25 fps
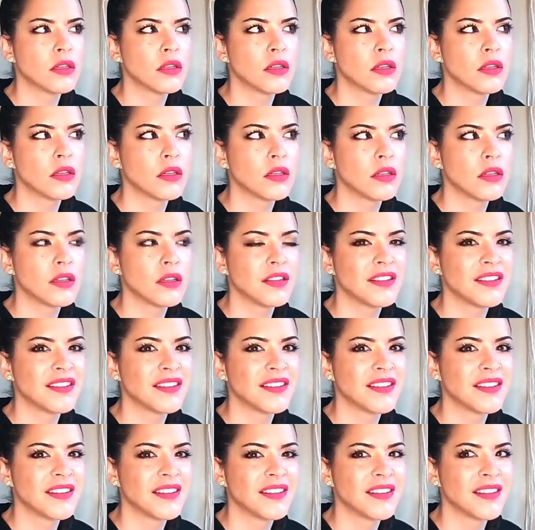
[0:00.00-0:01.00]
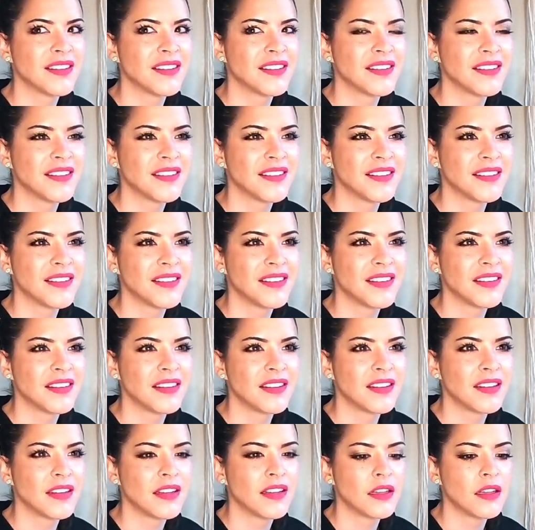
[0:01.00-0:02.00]

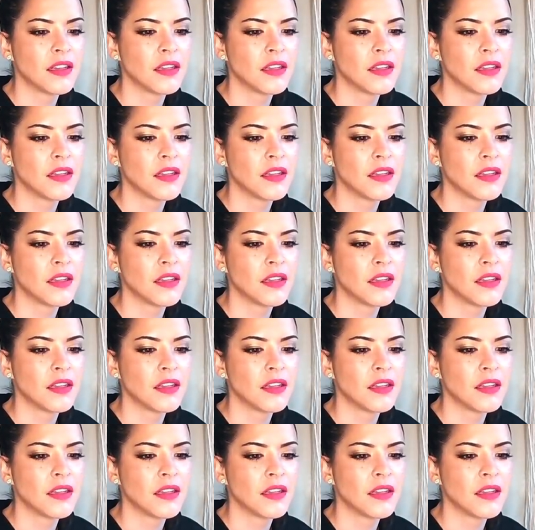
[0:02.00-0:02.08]
Nothing is said.